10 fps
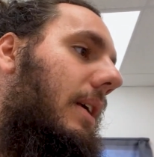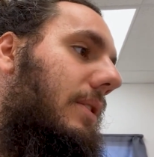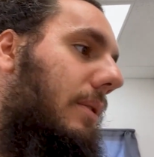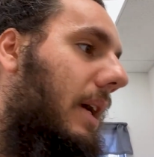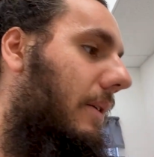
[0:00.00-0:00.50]

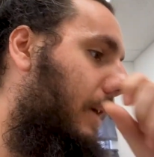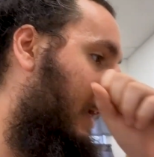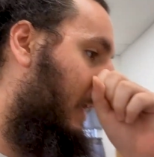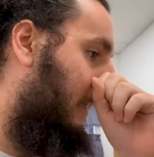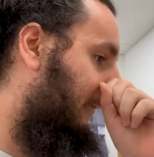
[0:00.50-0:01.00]
So now
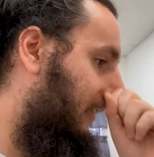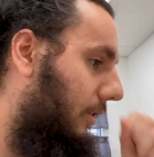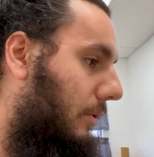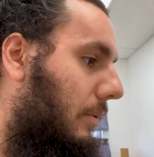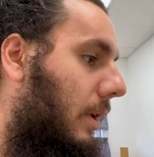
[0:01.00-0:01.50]
I have
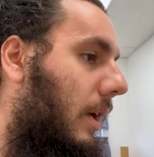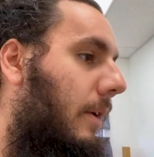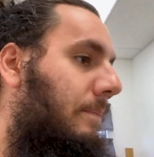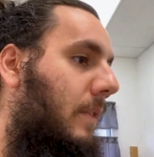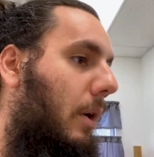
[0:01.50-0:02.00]
to
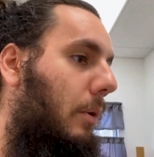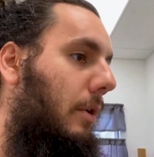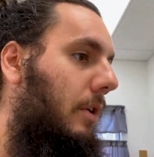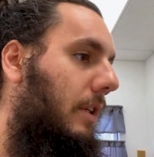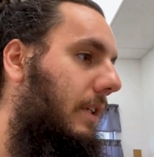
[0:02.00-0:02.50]

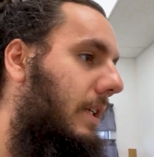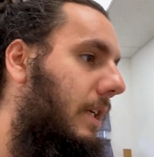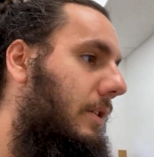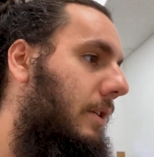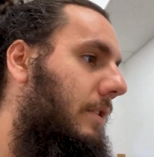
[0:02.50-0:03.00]
order the
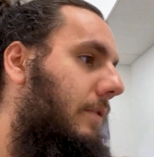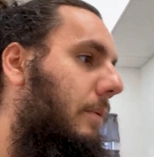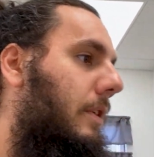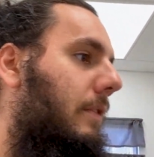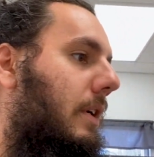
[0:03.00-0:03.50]
t-shirts for
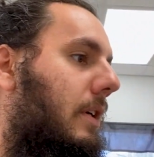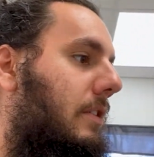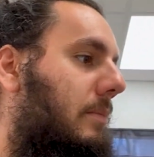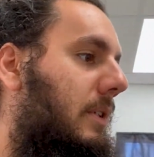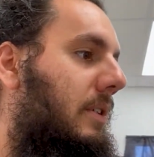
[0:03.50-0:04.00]
one of our
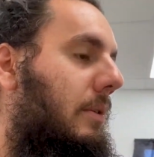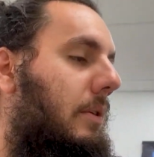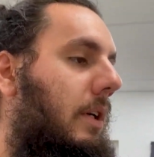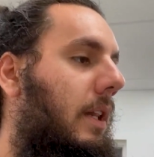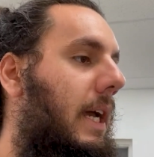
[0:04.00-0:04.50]
customers that
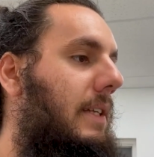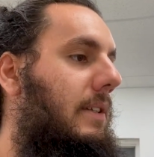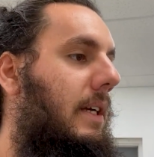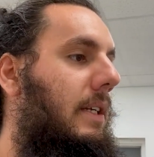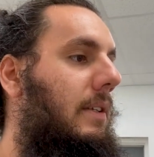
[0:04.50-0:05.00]
ordered
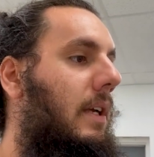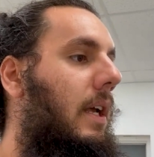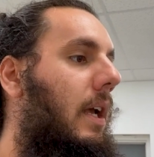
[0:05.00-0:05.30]
last night.